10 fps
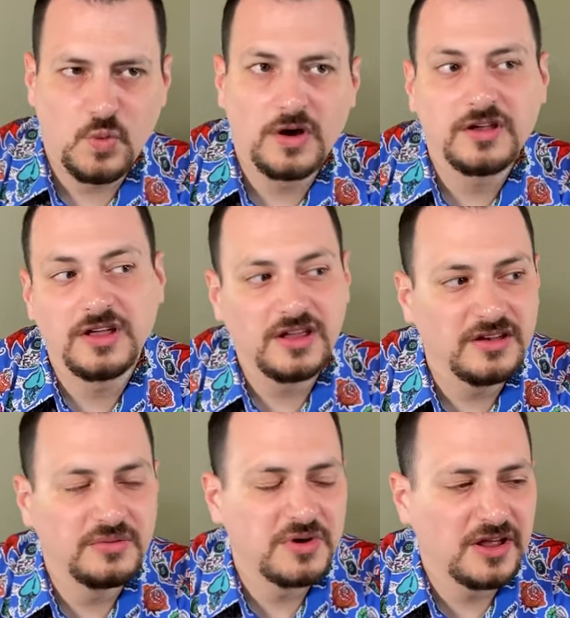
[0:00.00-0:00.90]
walking
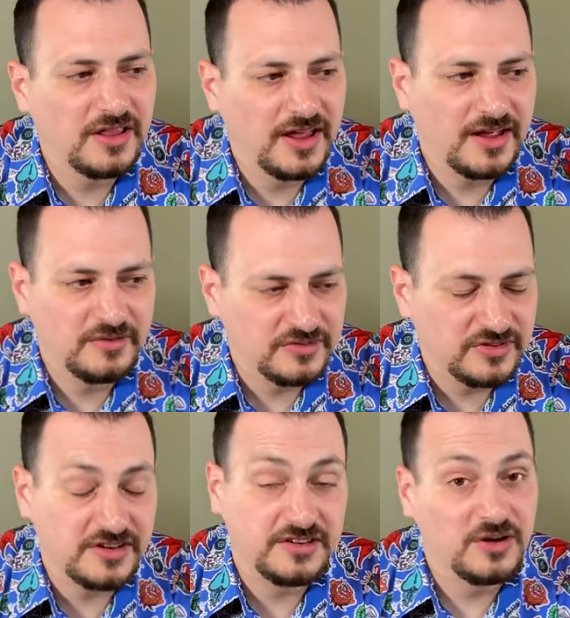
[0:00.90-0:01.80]
into my land,
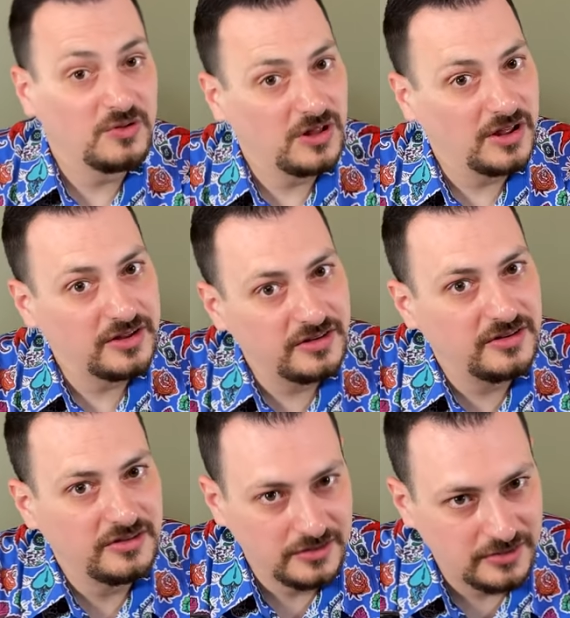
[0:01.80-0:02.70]
which I don't like to
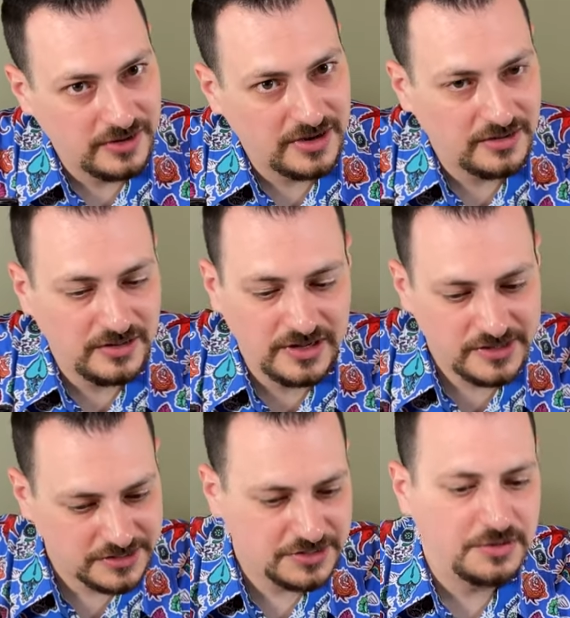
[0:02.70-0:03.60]
do, I don't like
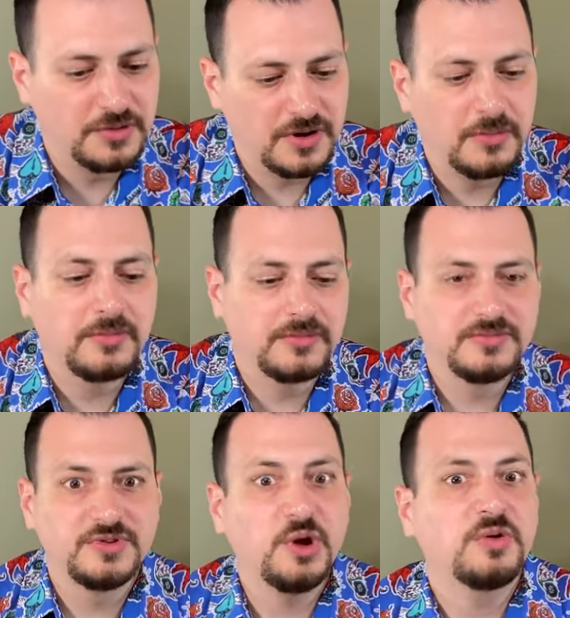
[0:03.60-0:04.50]
to shoot when I'm
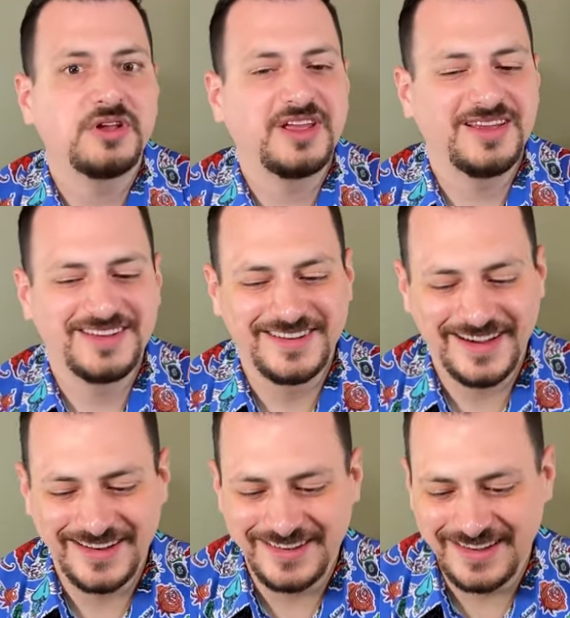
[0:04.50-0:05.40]
going in
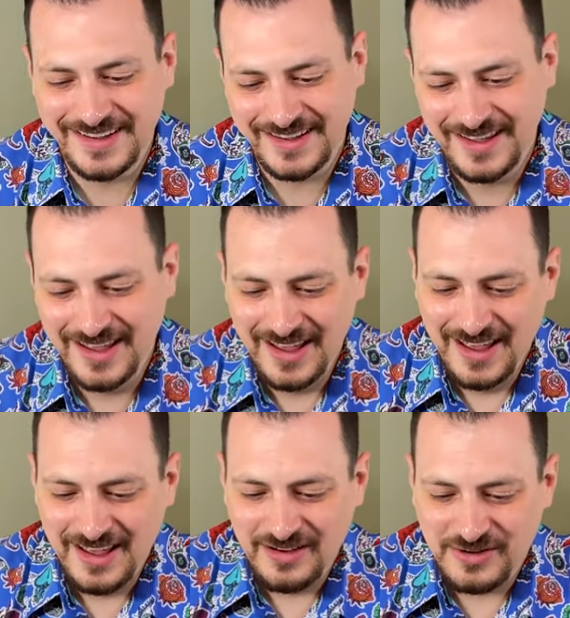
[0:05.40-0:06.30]
hunting,
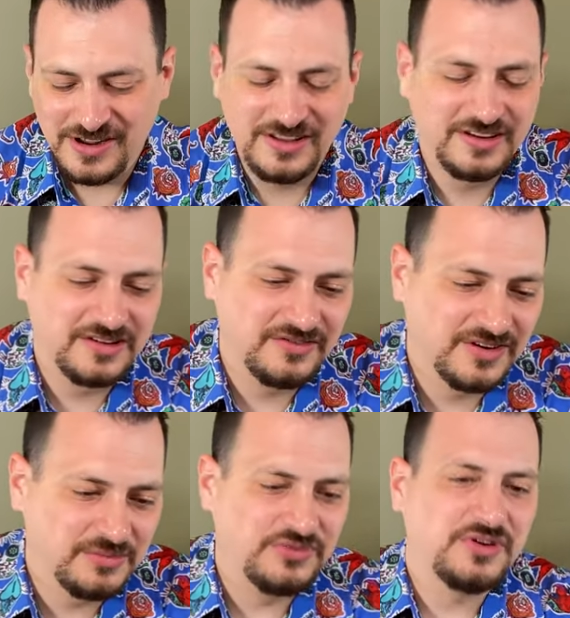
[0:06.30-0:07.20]
rather than
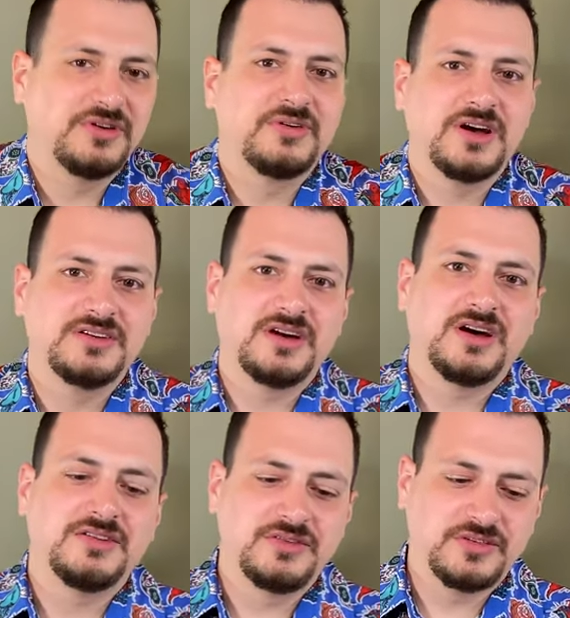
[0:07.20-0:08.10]
confirm zero,
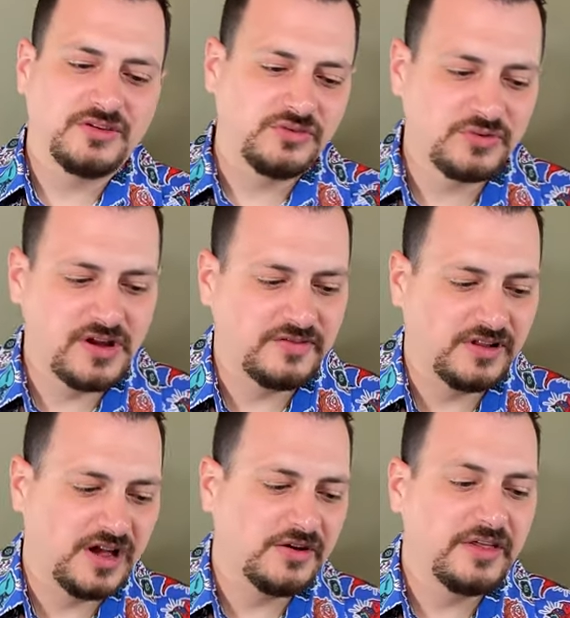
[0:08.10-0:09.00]
I took this
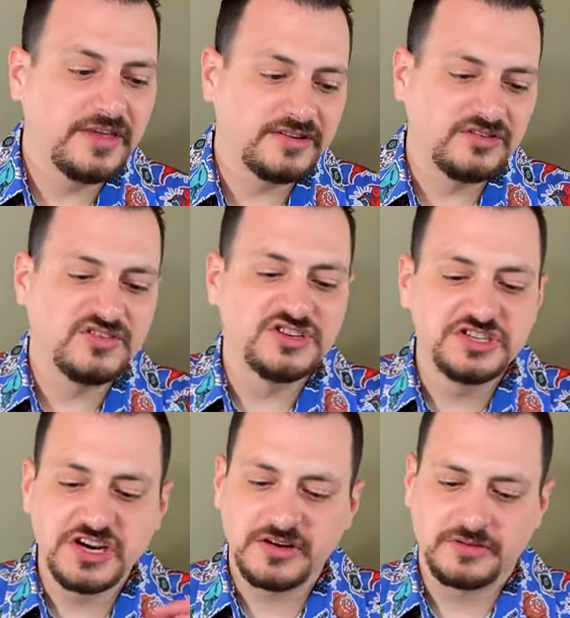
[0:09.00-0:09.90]
rifle out. And that's
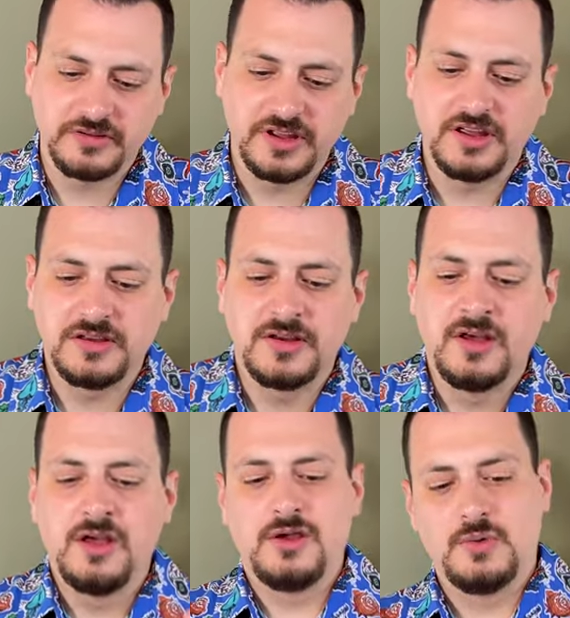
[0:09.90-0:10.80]
generally
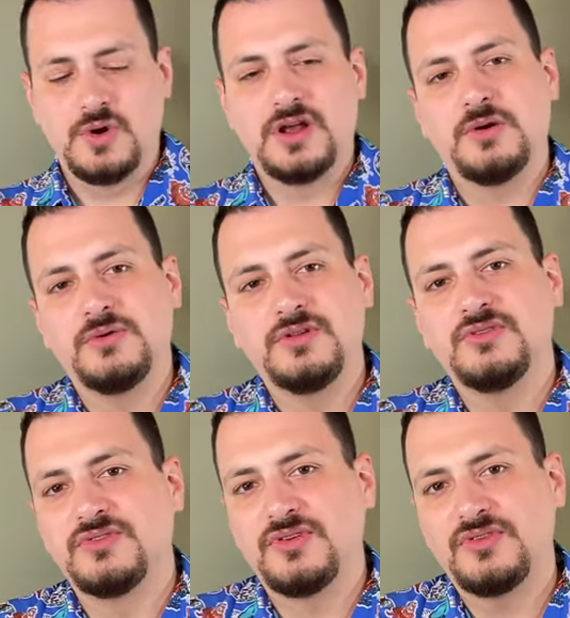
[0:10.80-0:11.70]
when I would
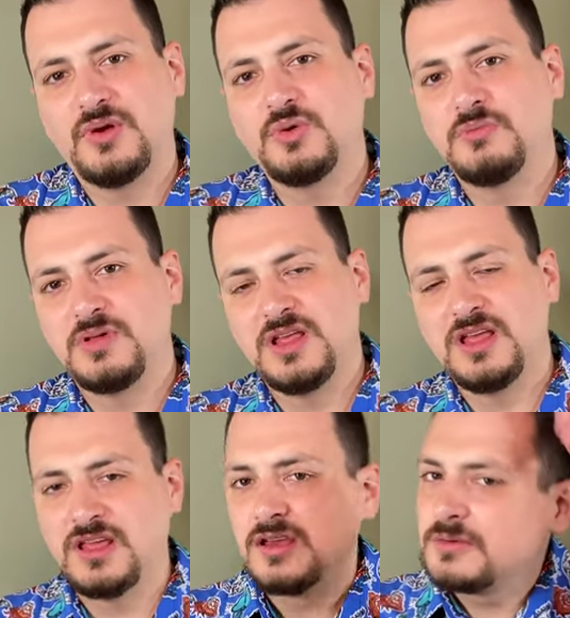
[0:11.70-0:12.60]
use this. It would
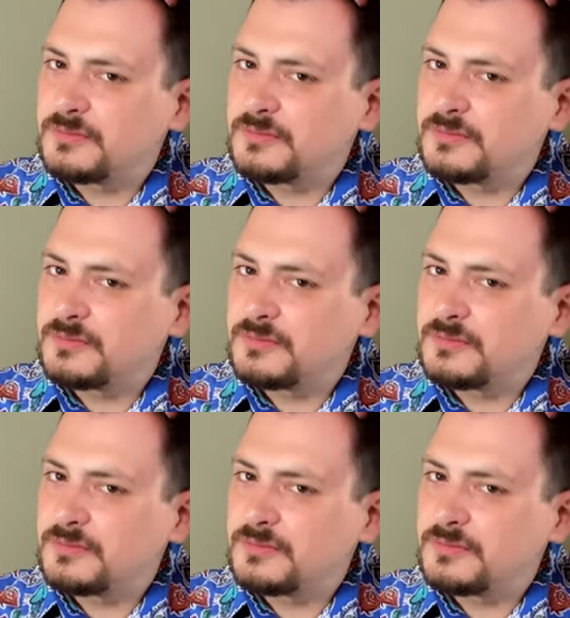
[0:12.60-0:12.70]
be